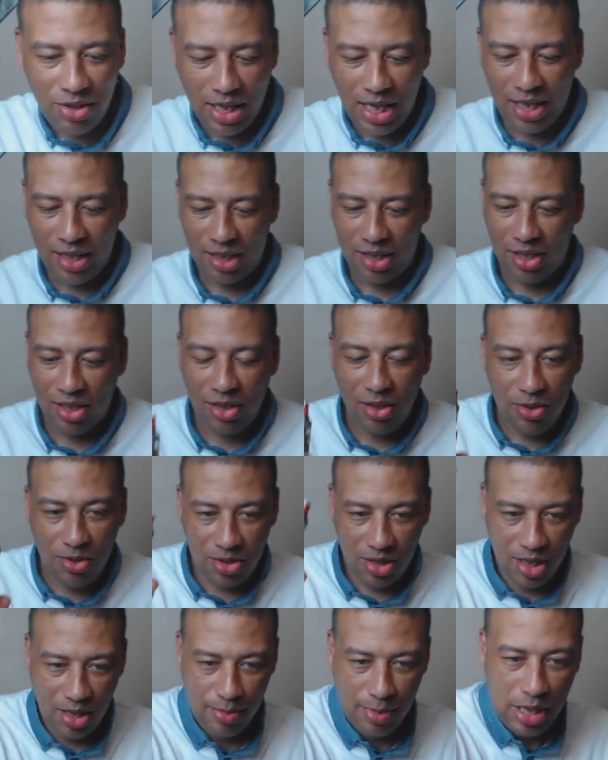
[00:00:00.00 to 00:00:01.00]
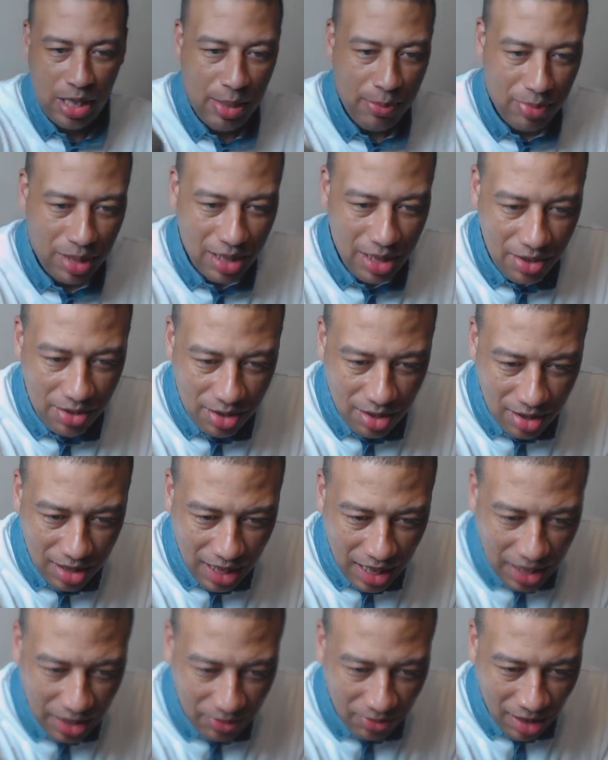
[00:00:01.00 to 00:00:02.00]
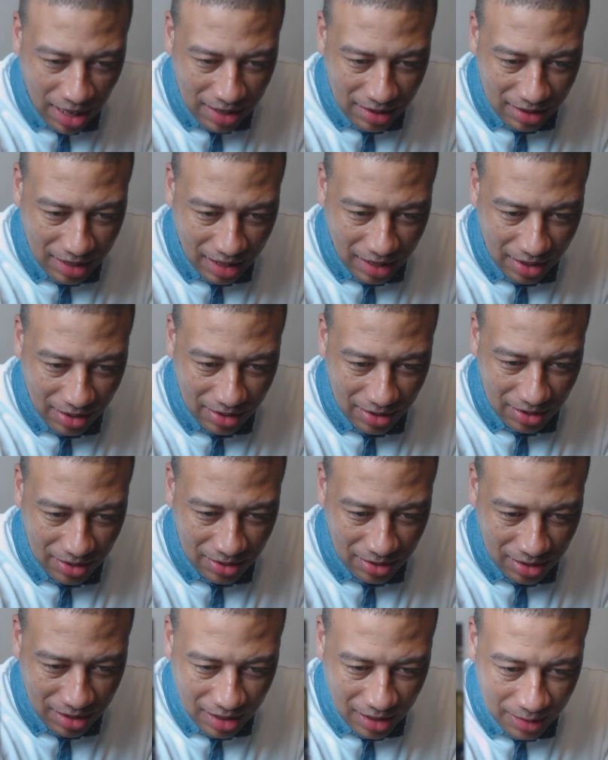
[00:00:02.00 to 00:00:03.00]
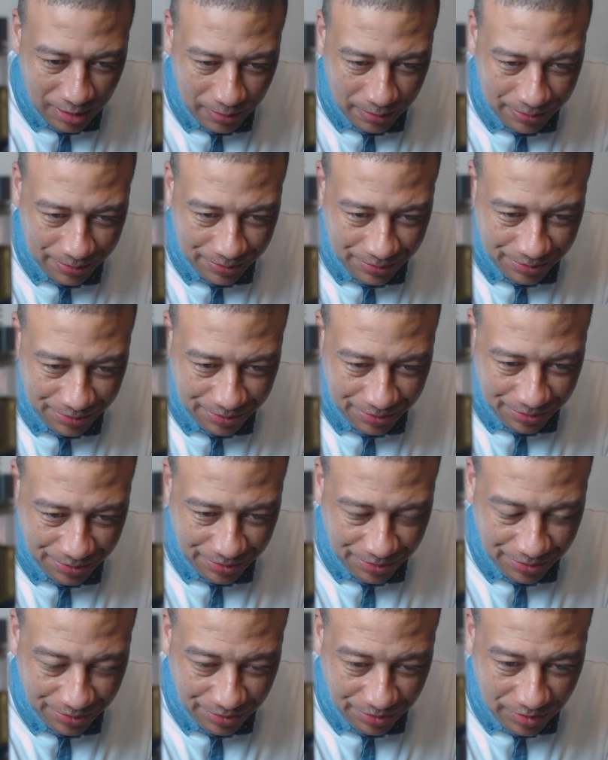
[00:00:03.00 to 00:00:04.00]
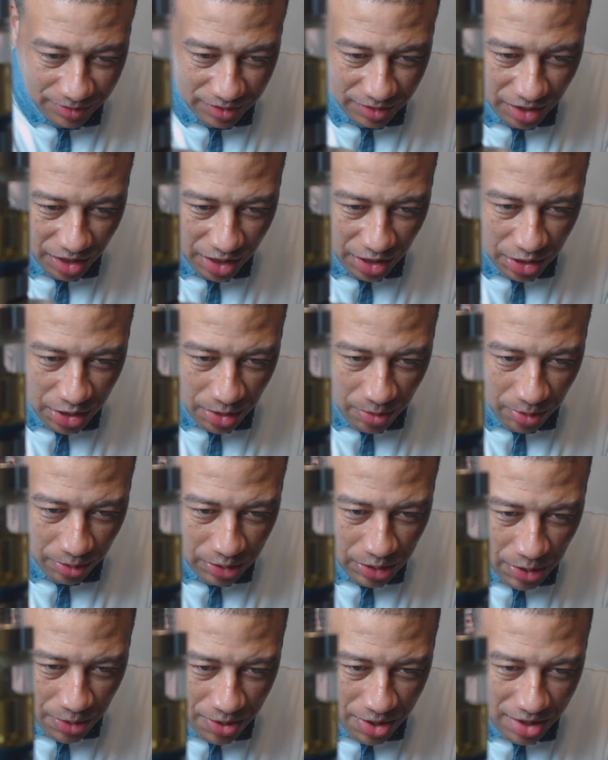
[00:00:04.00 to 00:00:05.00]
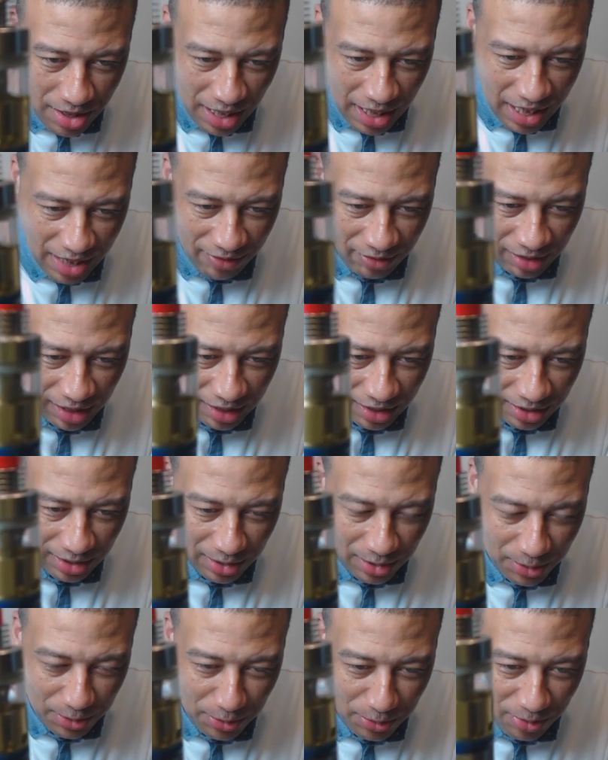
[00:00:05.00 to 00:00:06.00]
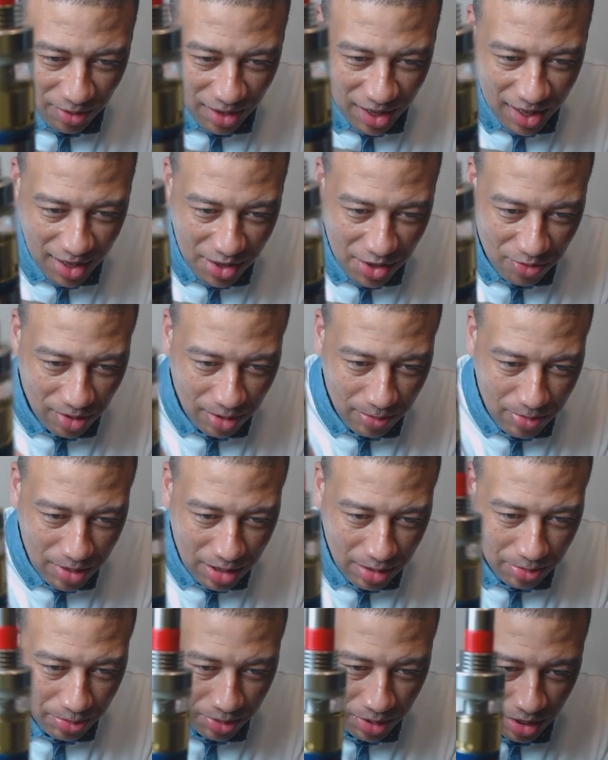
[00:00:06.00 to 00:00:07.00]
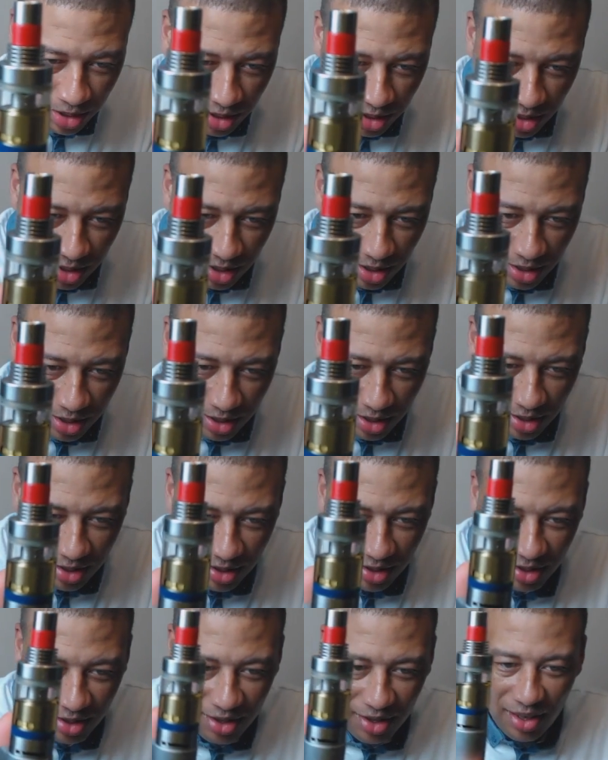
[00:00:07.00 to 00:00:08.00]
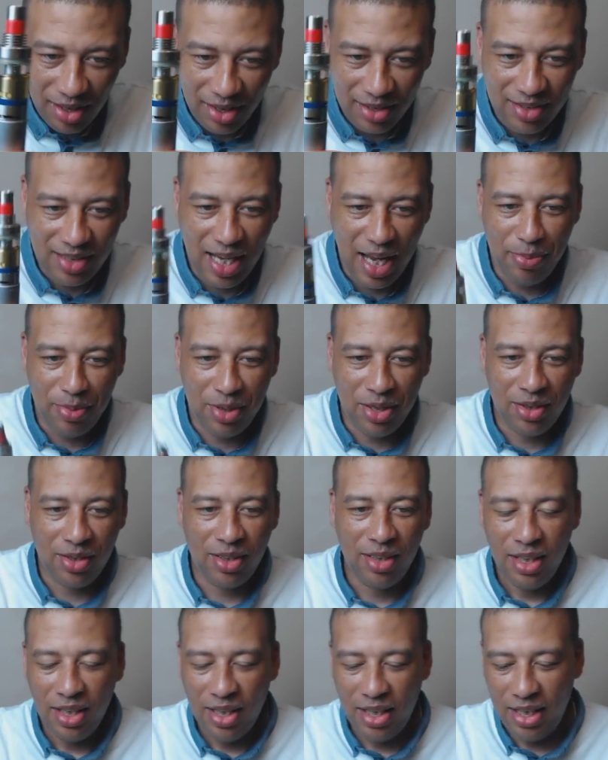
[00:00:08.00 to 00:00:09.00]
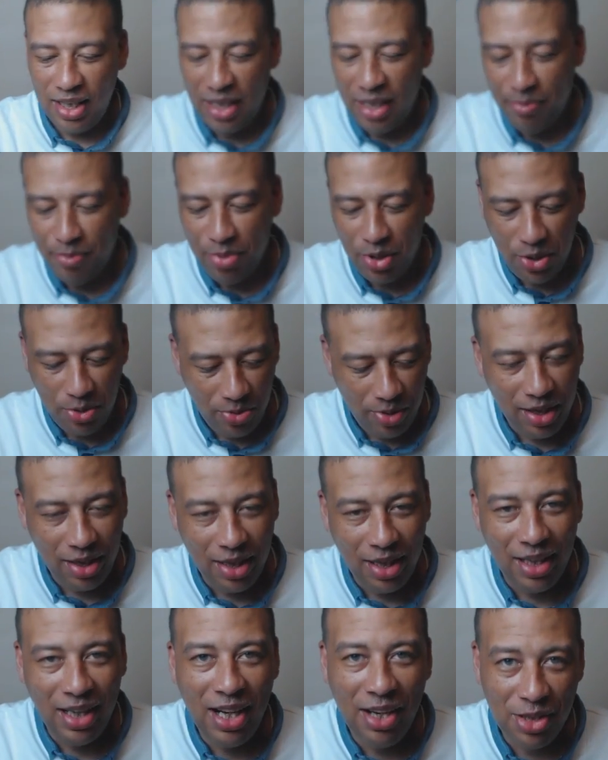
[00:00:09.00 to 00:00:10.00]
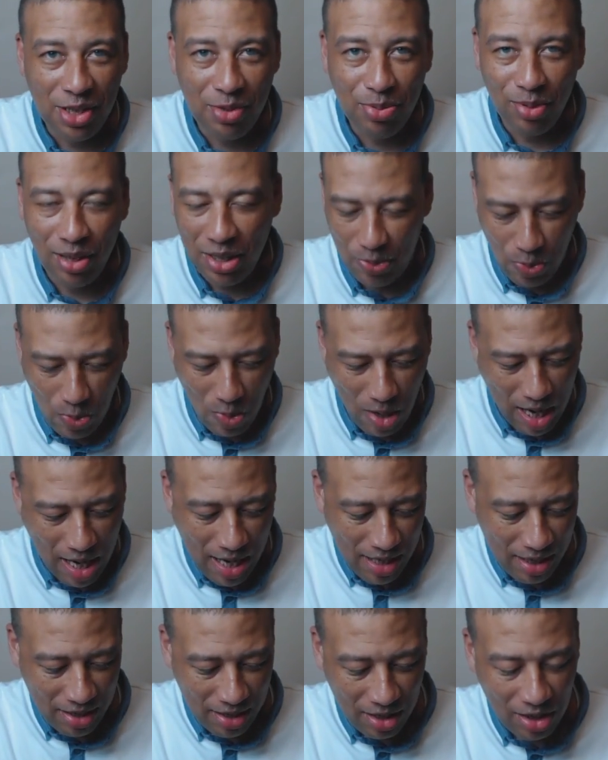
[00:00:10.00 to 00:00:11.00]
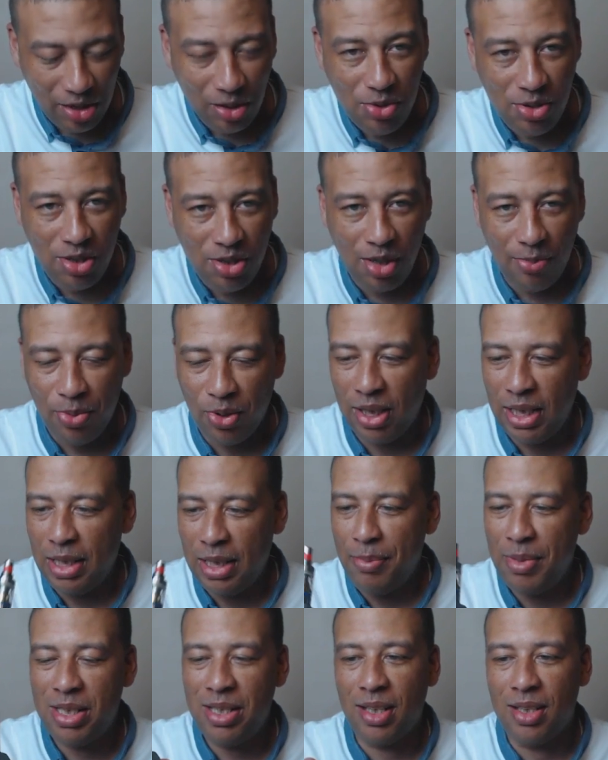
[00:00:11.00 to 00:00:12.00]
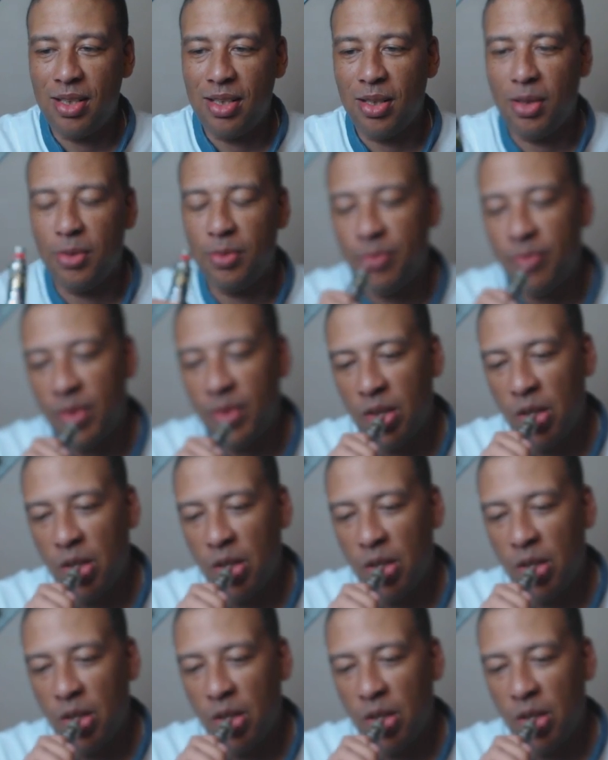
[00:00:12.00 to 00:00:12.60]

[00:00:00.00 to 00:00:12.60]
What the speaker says: you that in the close-up. But here's the tank right there, okay? You will notice I have like a little red trip-tip adapter in between it. And I'll explain why in the close-up. Okay, let me take a toke.